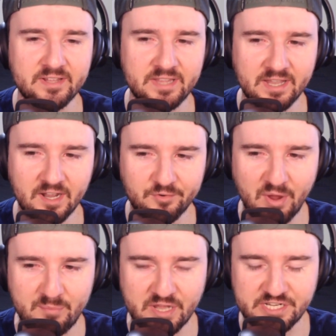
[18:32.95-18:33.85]
They got a
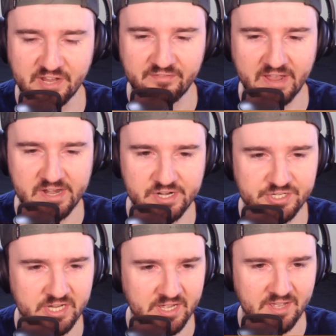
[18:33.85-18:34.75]
great pitching advantage.
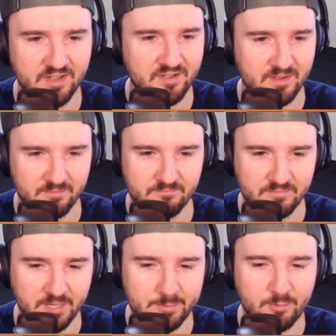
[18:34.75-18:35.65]

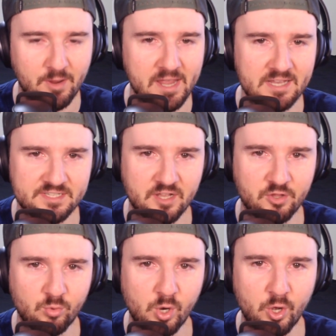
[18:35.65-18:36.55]
Give me Rays on the
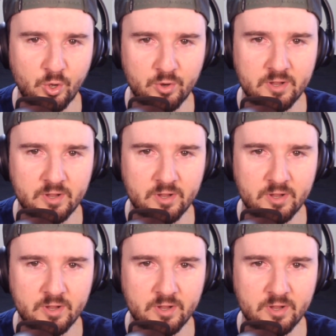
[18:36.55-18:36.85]
road.